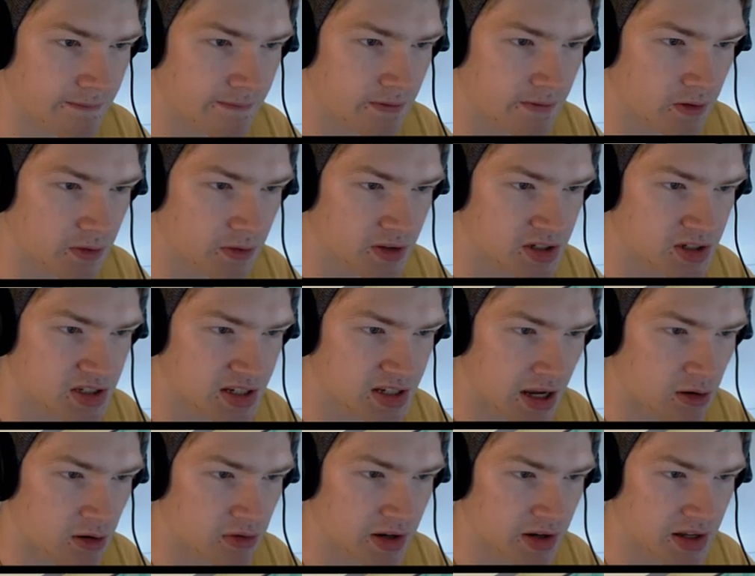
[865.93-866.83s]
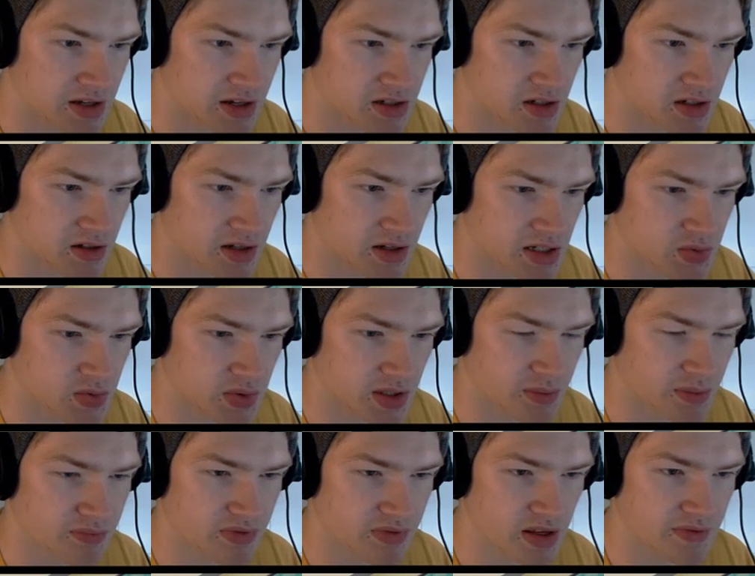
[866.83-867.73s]
on the sound engine, as we
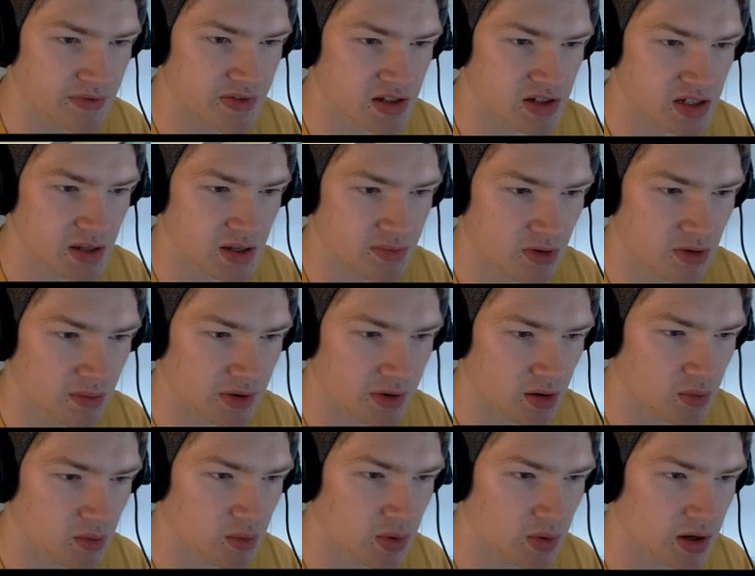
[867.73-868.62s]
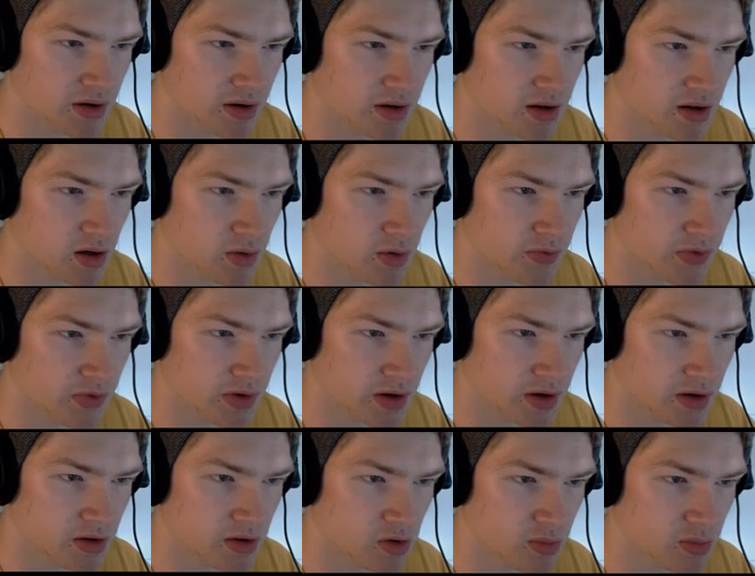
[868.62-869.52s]
did previously. No, we're gonna go for the
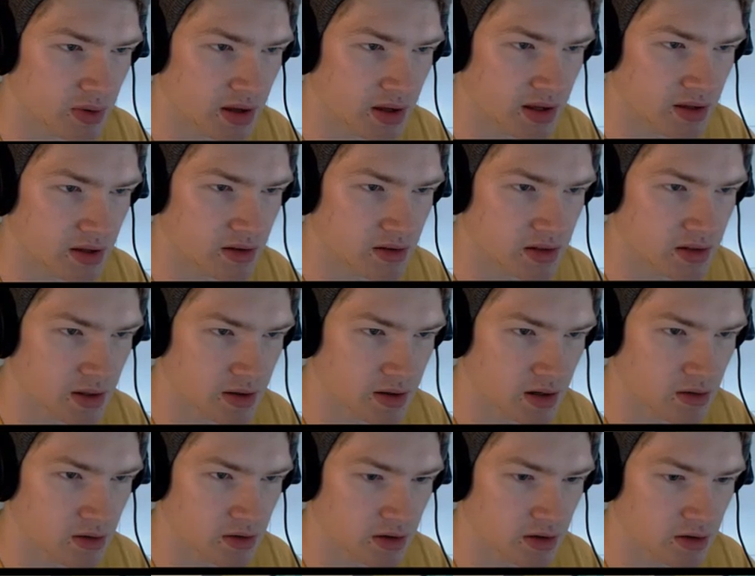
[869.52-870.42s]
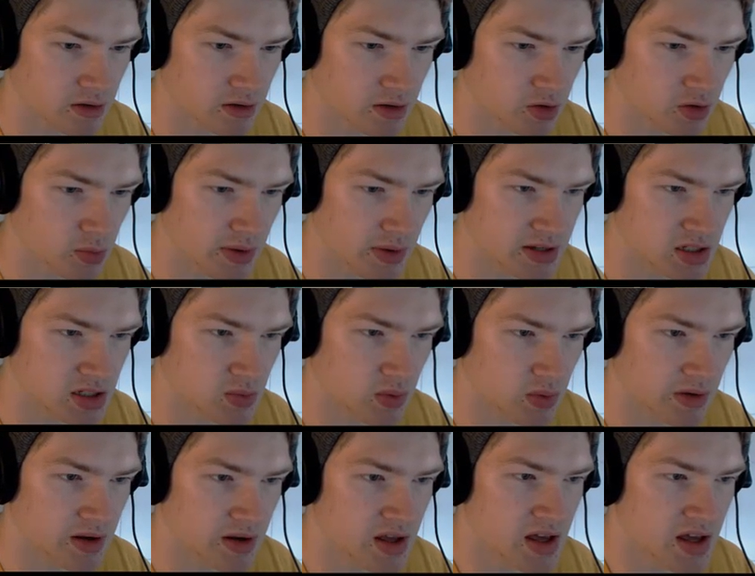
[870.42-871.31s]
Noob. There you go, the Noob engine
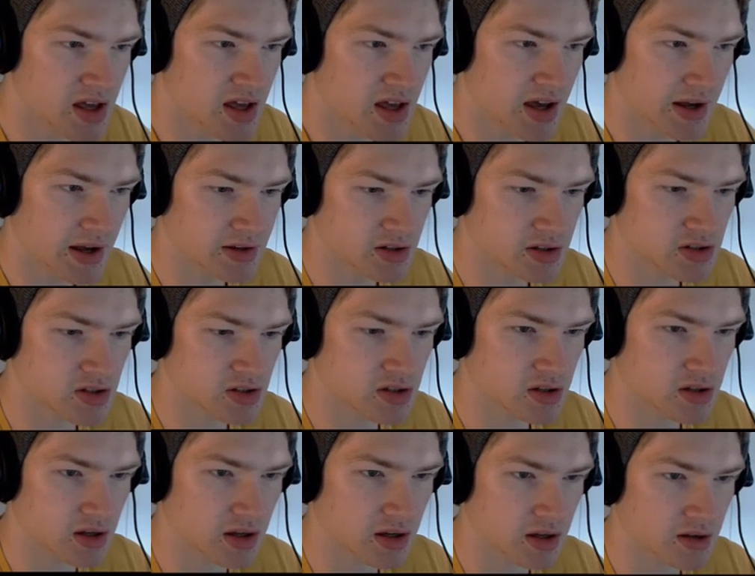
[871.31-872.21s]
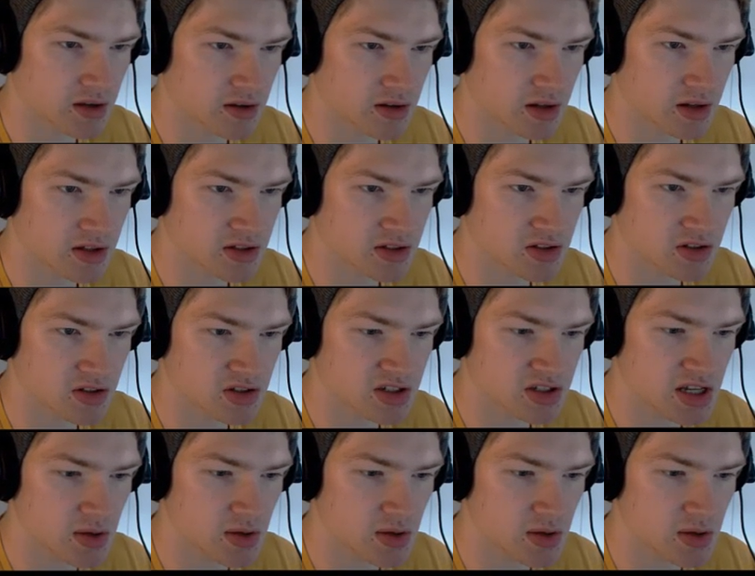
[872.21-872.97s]
one, and just see